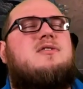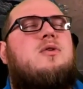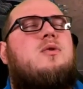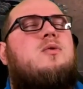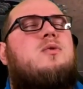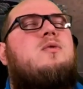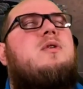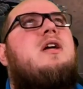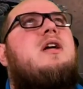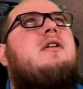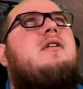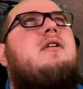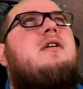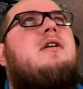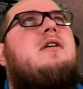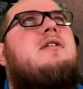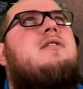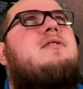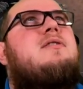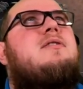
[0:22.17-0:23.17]

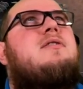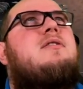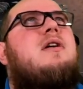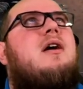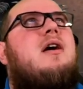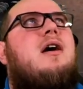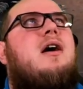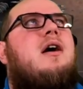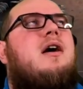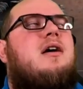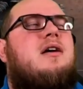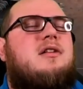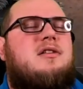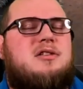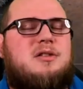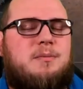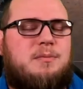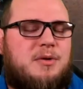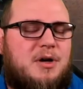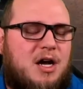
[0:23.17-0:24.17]
horrendous.
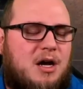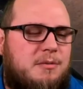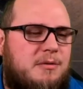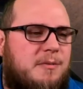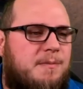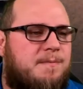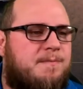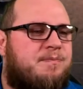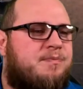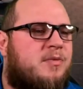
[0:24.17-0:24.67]
It's a problem.